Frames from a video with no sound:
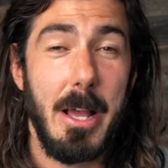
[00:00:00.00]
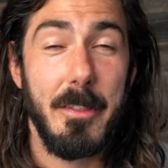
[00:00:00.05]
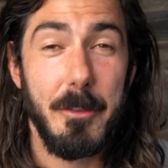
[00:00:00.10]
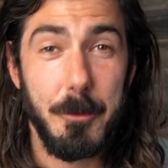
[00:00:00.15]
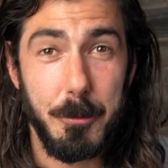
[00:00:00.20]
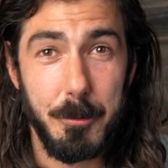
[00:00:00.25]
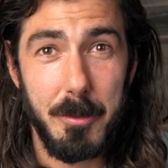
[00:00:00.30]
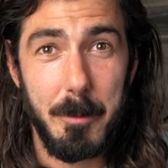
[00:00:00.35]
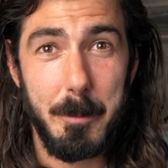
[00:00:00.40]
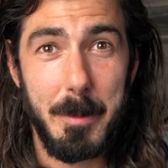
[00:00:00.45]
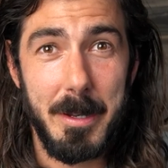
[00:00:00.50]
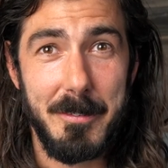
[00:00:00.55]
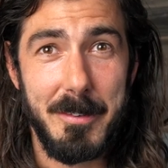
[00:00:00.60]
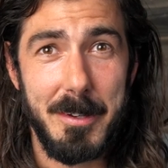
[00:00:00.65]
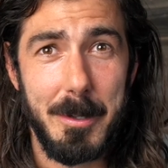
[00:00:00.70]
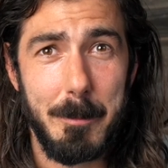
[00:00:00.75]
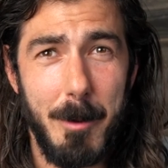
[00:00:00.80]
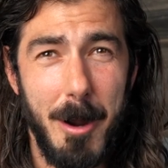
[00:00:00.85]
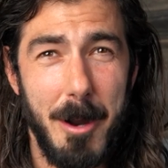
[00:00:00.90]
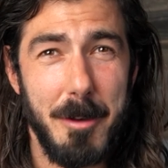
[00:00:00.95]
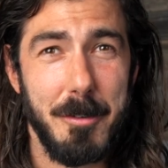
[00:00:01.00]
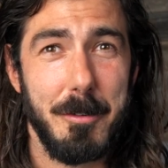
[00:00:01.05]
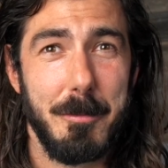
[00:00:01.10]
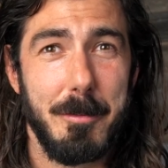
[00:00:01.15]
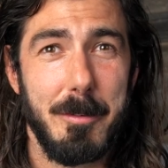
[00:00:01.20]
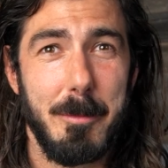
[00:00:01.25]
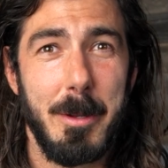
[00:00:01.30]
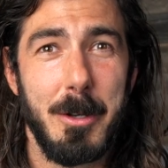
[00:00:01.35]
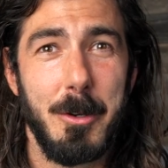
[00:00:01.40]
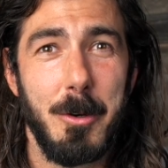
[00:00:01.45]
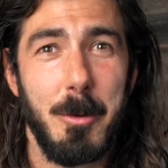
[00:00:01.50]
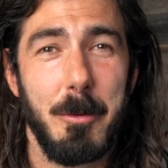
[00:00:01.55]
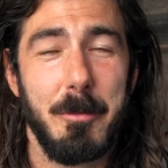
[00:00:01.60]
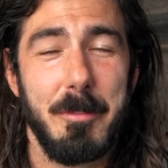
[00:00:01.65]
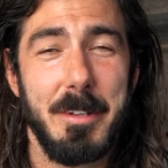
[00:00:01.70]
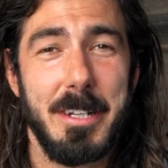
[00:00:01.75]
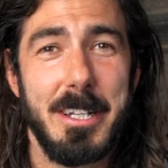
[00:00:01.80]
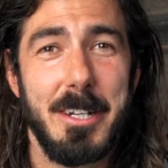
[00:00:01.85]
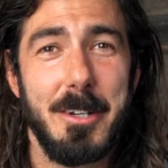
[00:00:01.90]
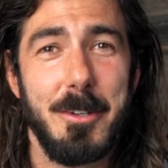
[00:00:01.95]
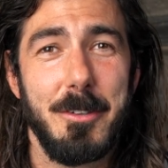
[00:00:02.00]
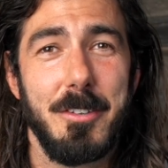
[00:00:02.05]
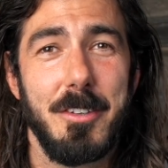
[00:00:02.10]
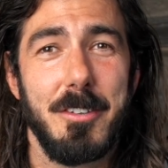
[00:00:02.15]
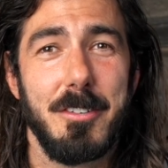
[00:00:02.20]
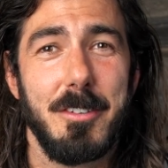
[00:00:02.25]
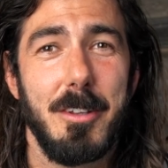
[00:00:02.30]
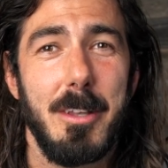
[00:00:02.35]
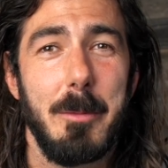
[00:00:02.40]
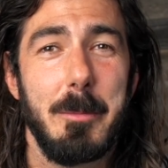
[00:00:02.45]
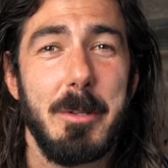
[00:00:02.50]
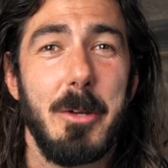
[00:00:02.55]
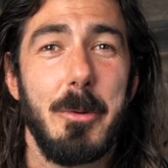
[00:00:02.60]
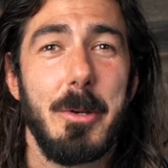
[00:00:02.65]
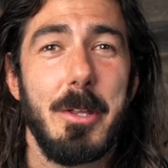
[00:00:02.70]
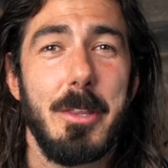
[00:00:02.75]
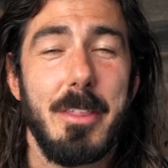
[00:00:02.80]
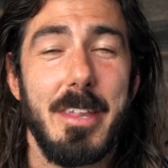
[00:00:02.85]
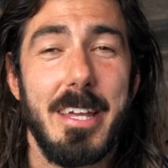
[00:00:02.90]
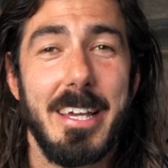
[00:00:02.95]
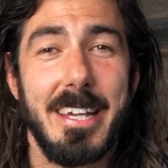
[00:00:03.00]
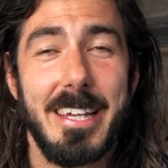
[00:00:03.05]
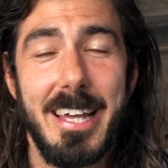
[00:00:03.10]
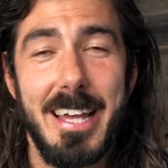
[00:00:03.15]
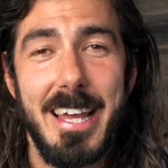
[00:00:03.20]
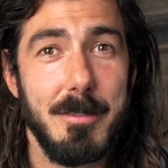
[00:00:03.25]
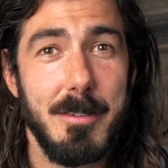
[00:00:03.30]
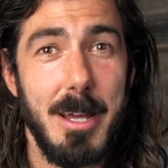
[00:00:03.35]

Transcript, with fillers: This was a bit of a departure from my normal videos, so let me know what you think,